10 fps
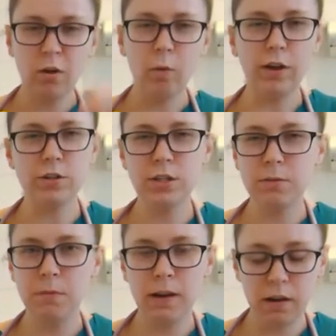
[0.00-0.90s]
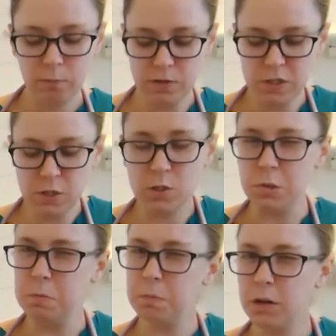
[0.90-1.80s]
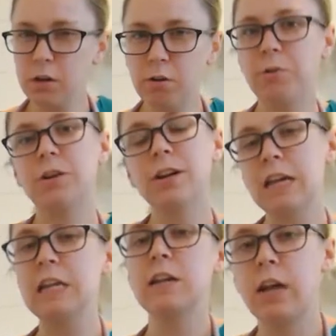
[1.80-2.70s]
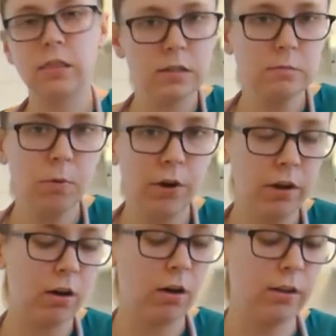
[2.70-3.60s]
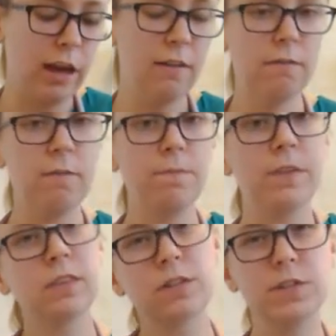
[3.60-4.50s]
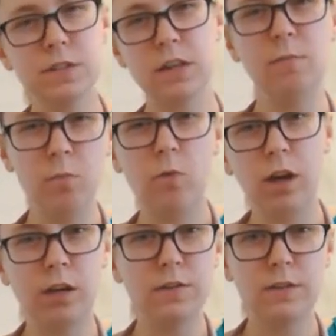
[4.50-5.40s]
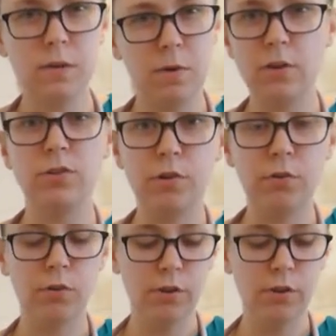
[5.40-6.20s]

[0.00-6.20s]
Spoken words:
while she may not be super coordinated at this point in her life, that they're somewhat symmetrical.